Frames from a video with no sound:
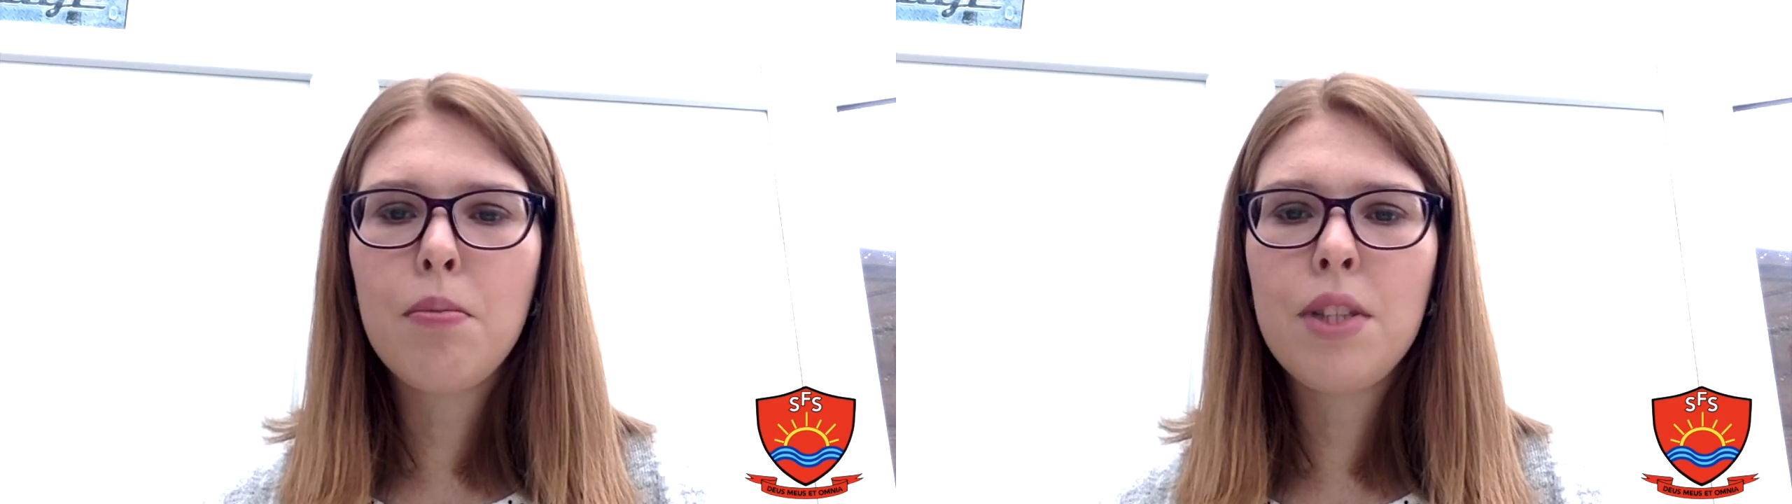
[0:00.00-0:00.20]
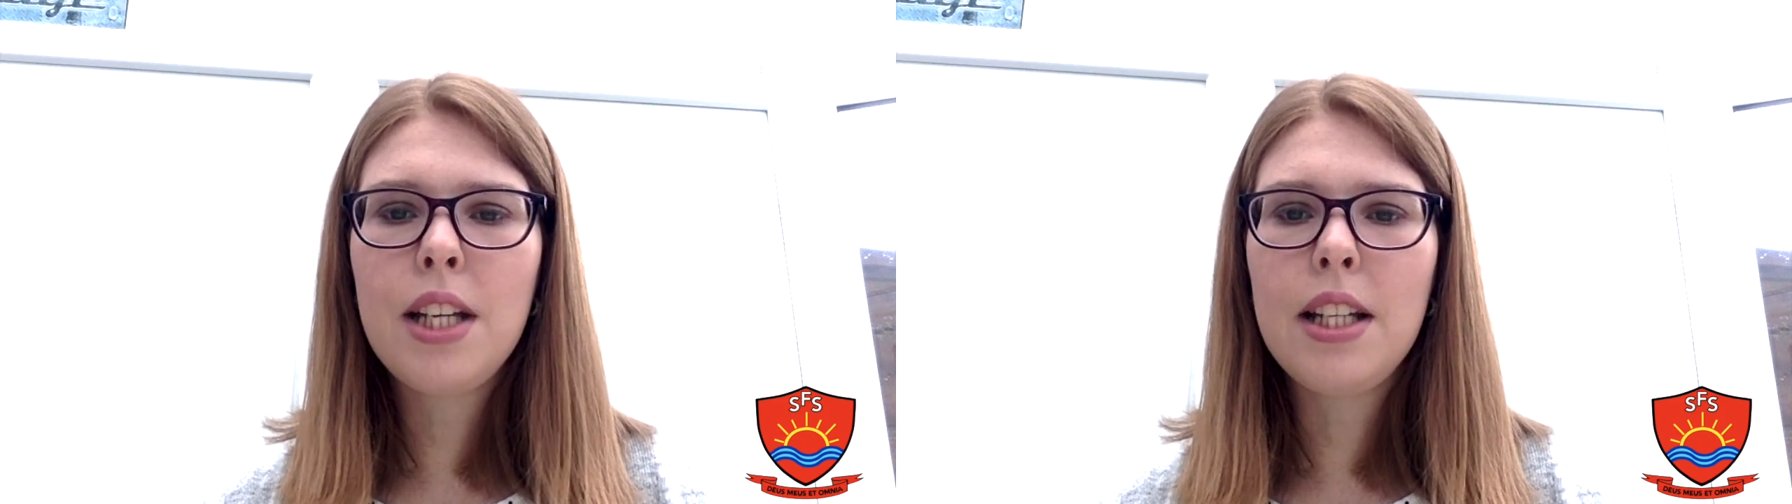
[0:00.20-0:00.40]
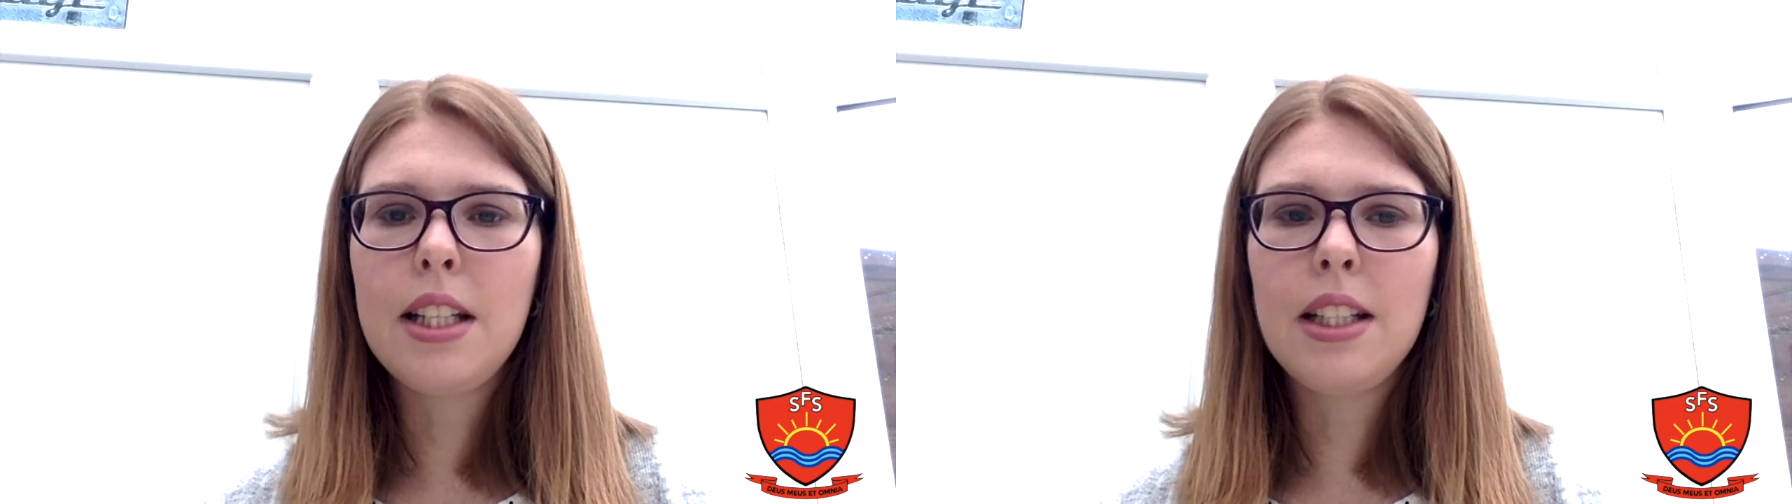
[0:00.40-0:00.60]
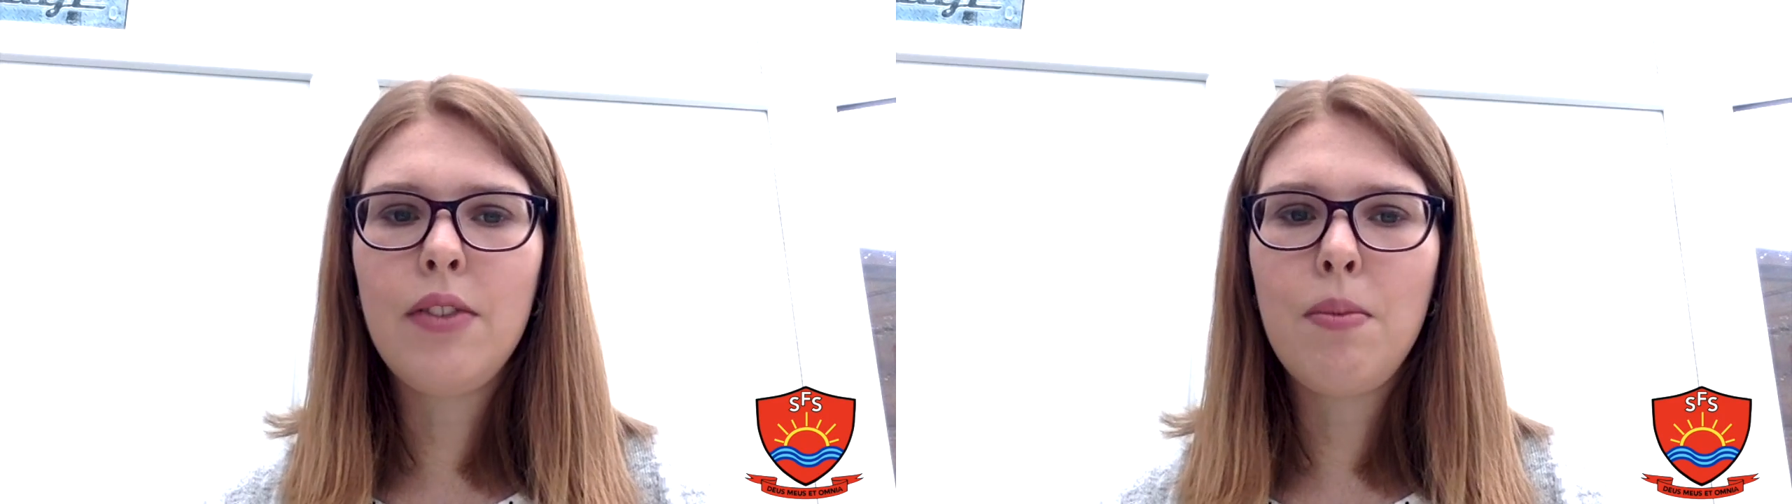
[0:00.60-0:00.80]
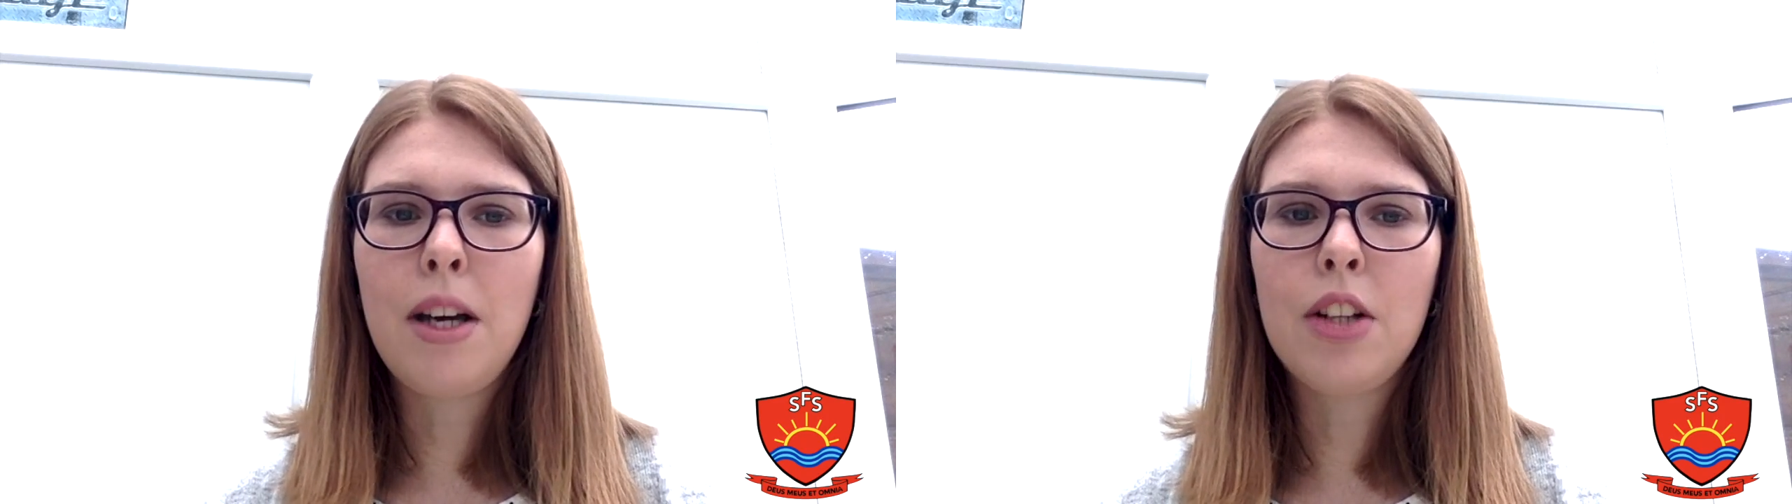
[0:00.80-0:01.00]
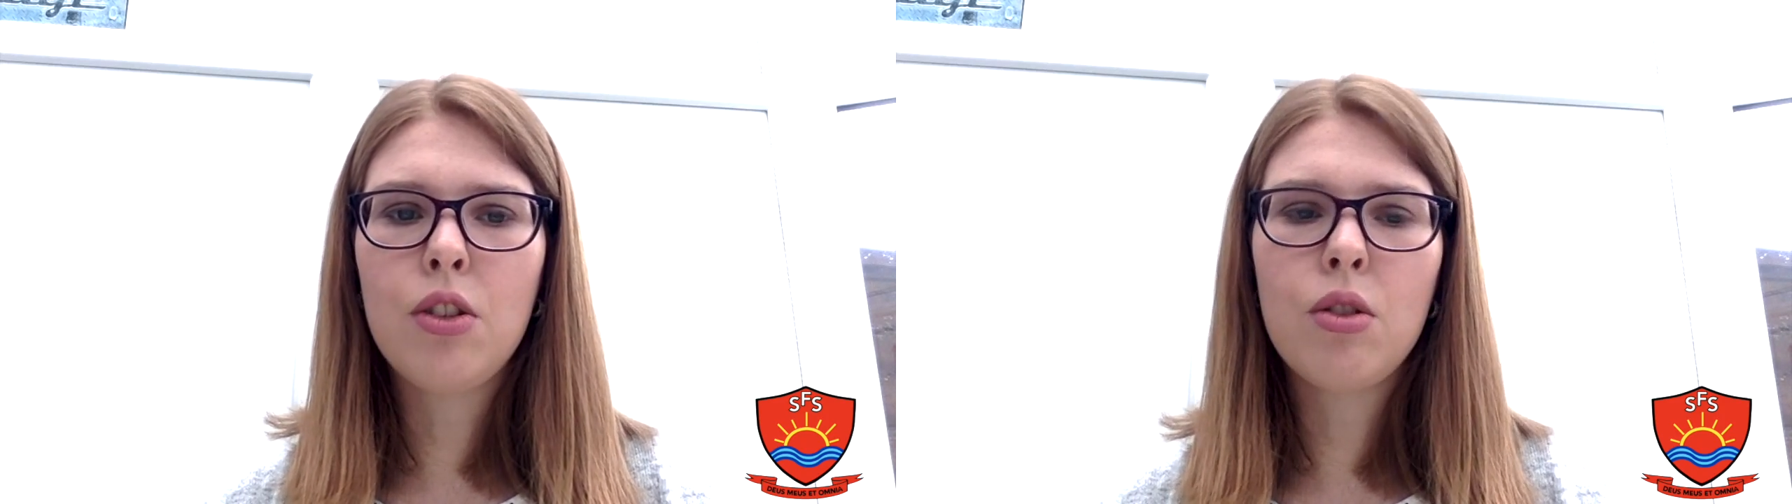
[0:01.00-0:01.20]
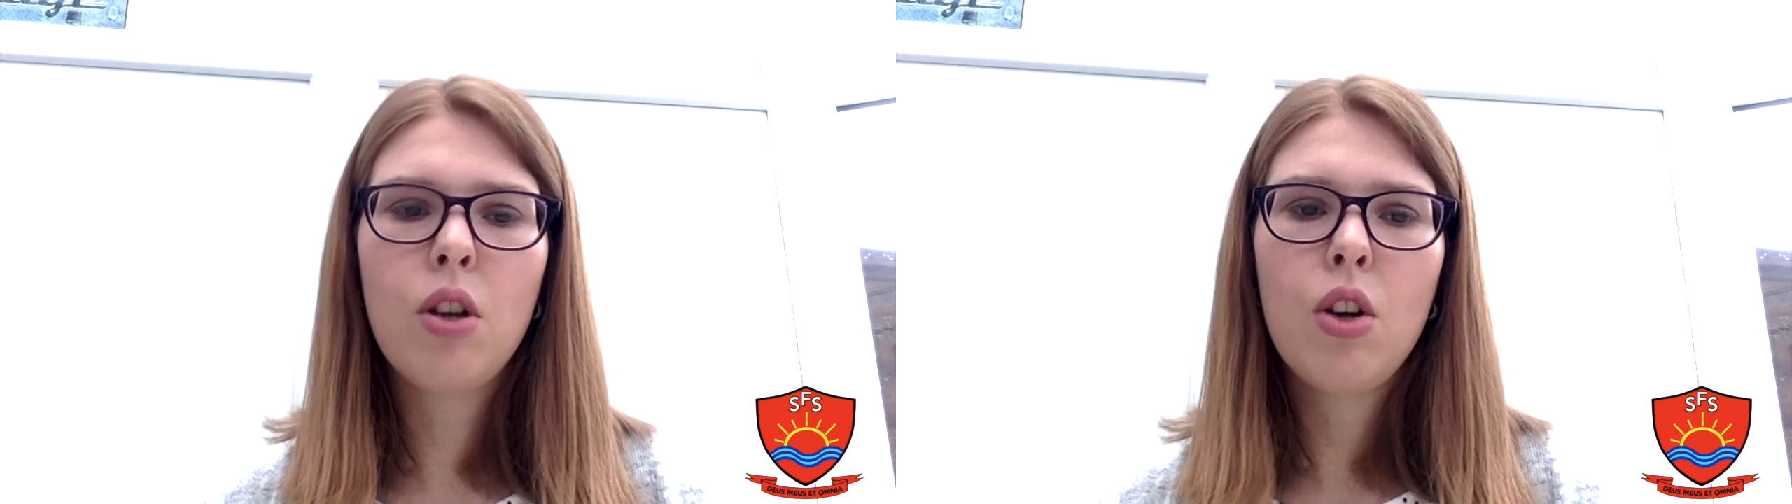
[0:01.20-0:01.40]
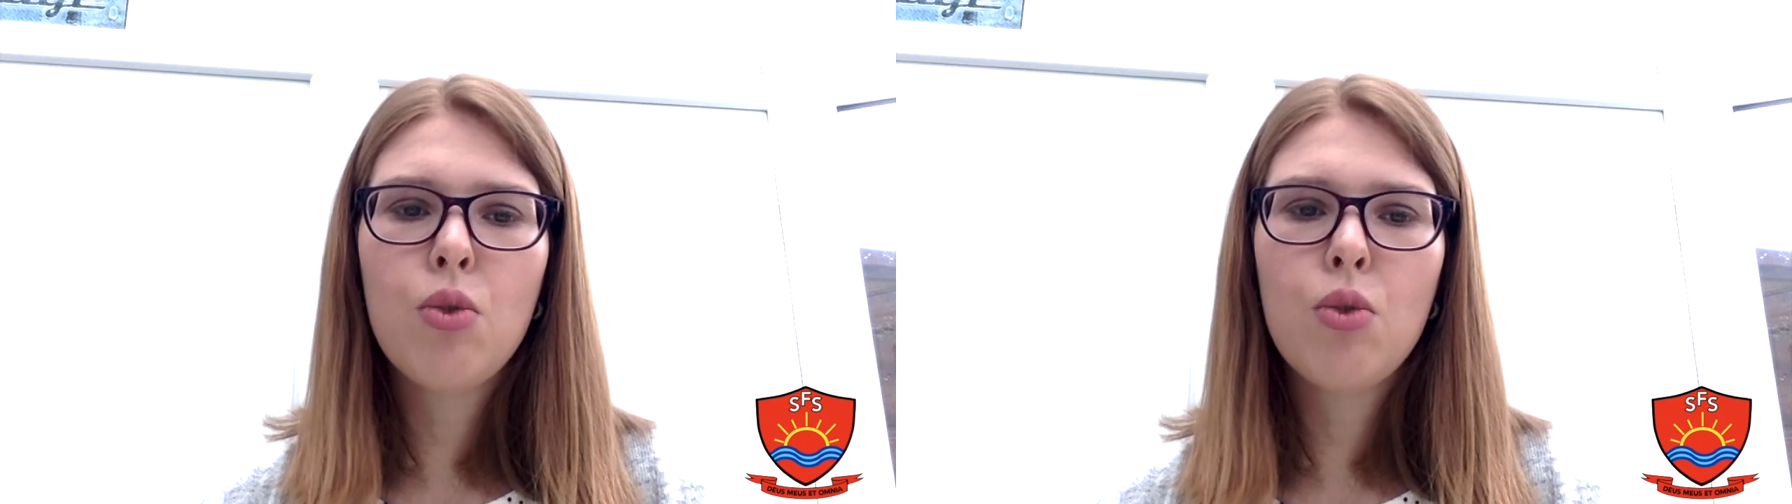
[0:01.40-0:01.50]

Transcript: present this information.